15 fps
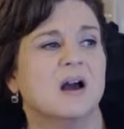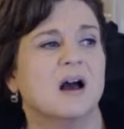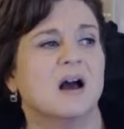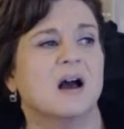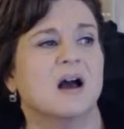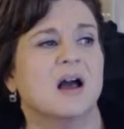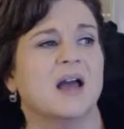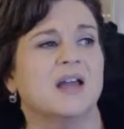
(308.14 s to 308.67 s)

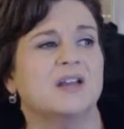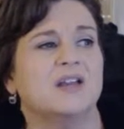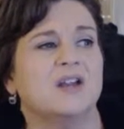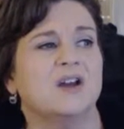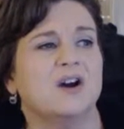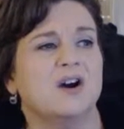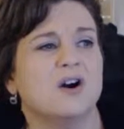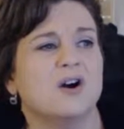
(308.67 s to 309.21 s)
And
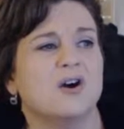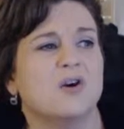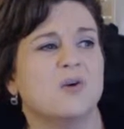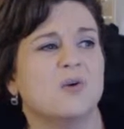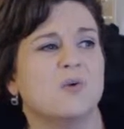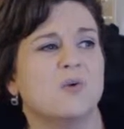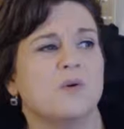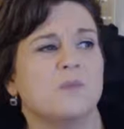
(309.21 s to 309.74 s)

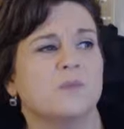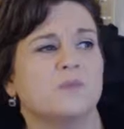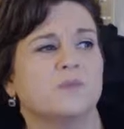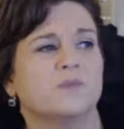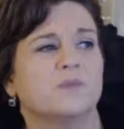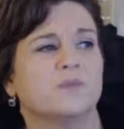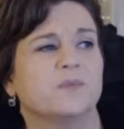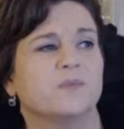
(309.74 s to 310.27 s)
know
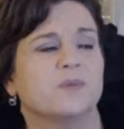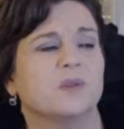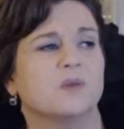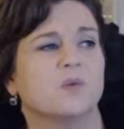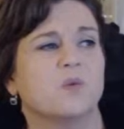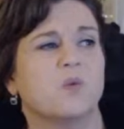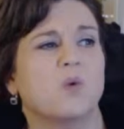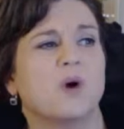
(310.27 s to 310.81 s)

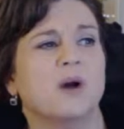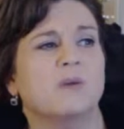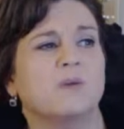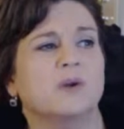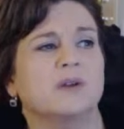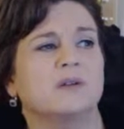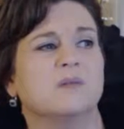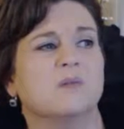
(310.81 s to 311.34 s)

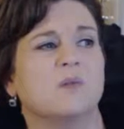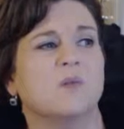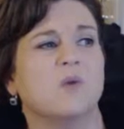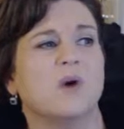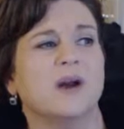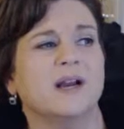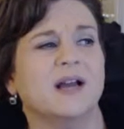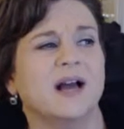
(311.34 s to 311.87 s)

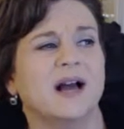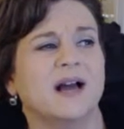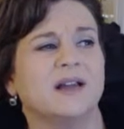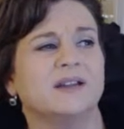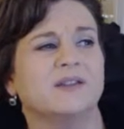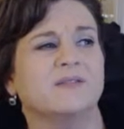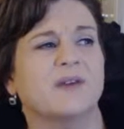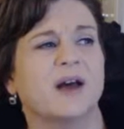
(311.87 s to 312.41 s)
what
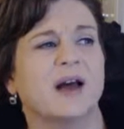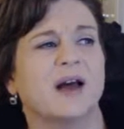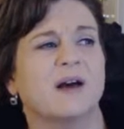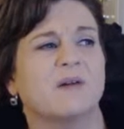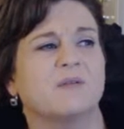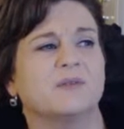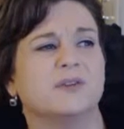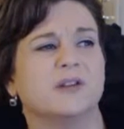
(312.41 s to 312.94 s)
kind of,
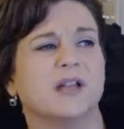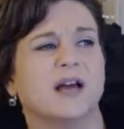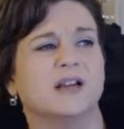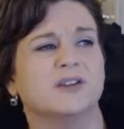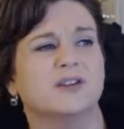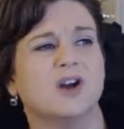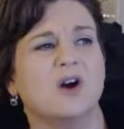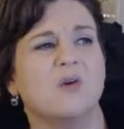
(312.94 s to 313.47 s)

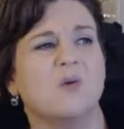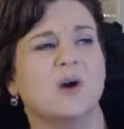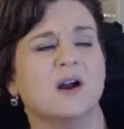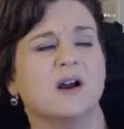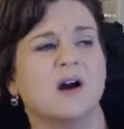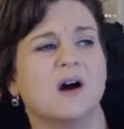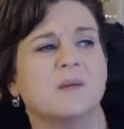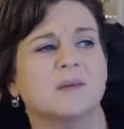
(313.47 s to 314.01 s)
know what
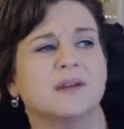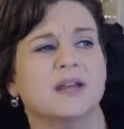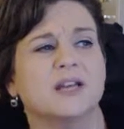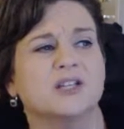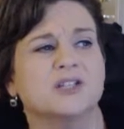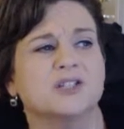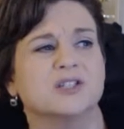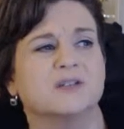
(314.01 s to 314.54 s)

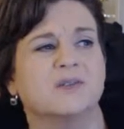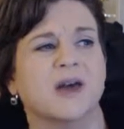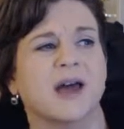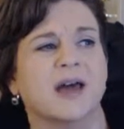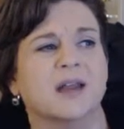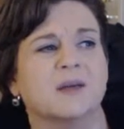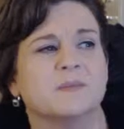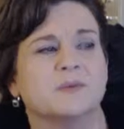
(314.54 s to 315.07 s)
combinations of
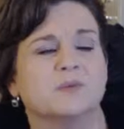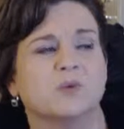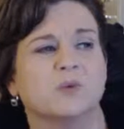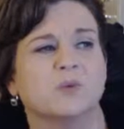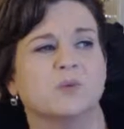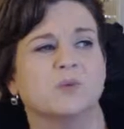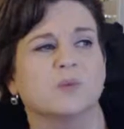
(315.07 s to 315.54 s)
atoms were